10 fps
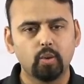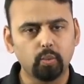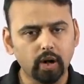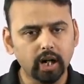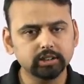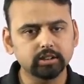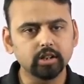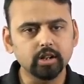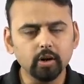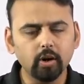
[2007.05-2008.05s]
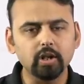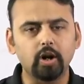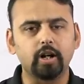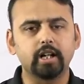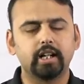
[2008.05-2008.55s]
was no
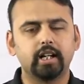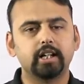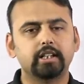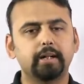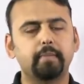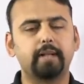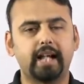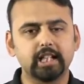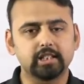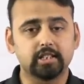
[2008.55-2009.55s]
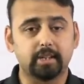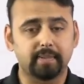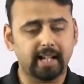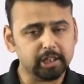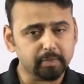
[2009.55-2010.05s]
longer the
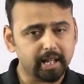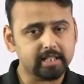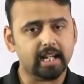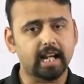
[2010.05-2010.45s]
blank space